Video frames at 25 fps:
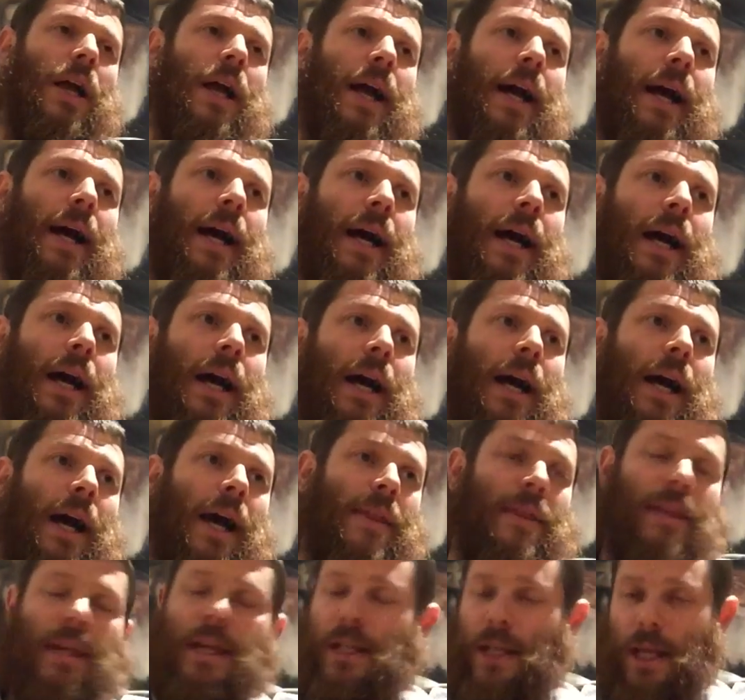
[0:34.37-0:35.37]

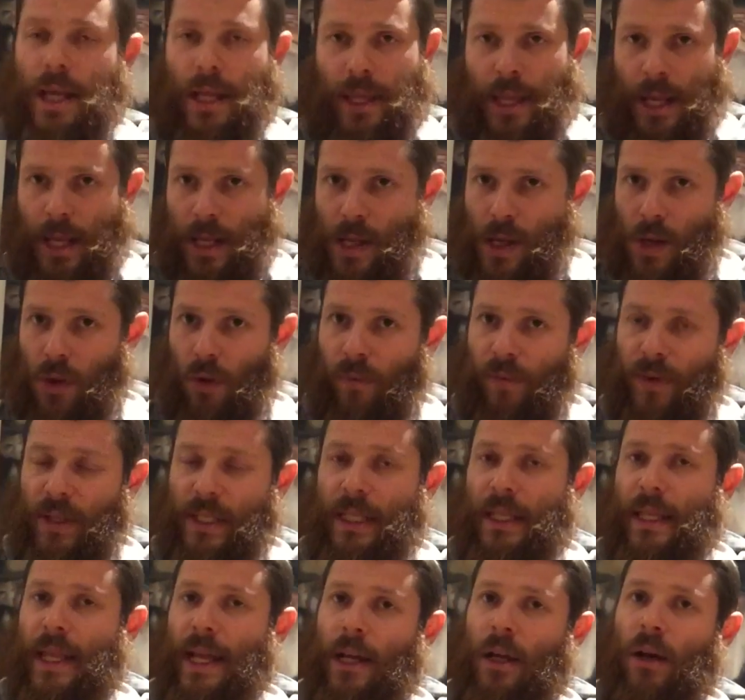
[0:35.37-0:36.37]
And then
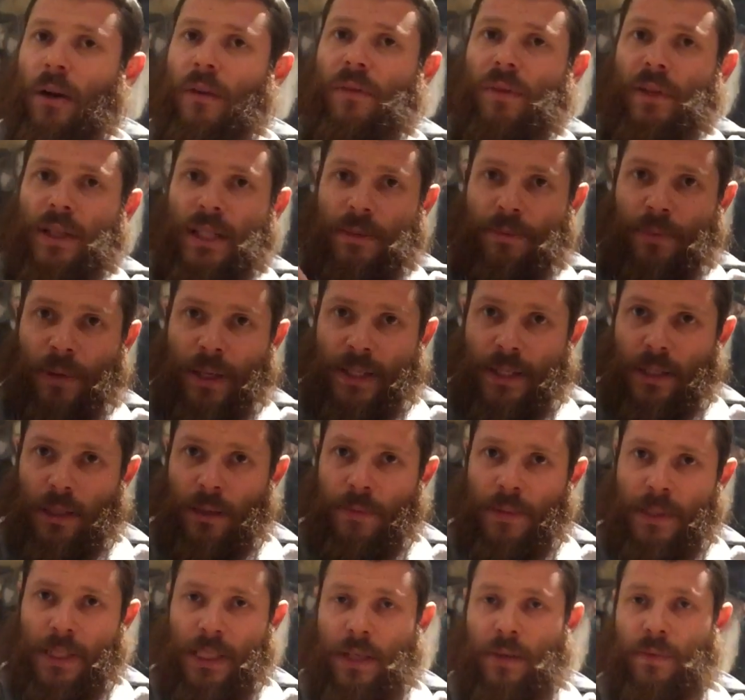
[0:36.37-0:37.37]
obviously that conflict spread to the
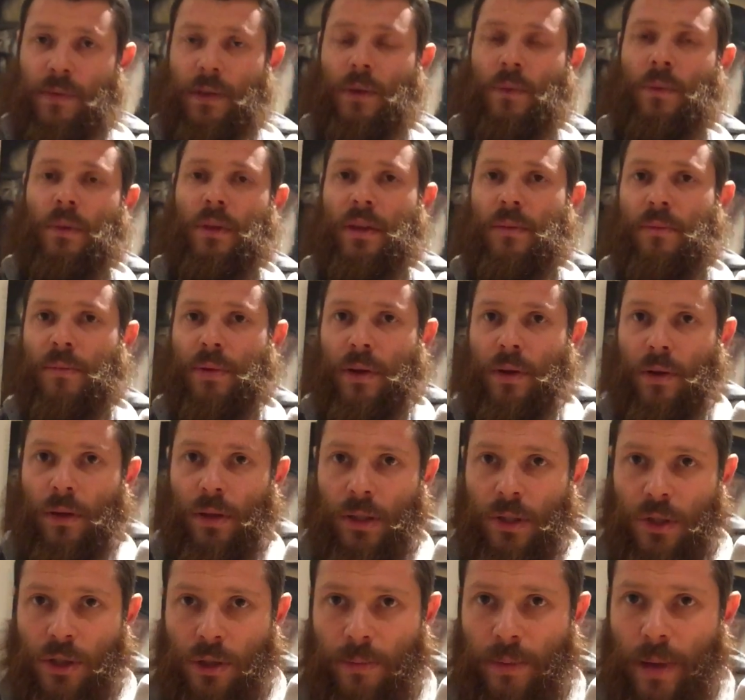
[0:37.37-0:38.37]
Pacific with
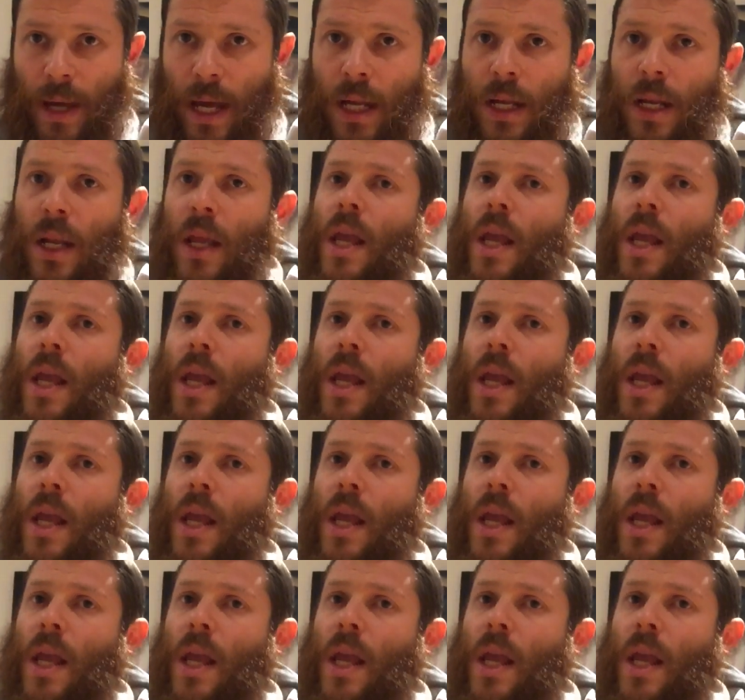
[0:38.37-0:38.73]
imperialist Japan.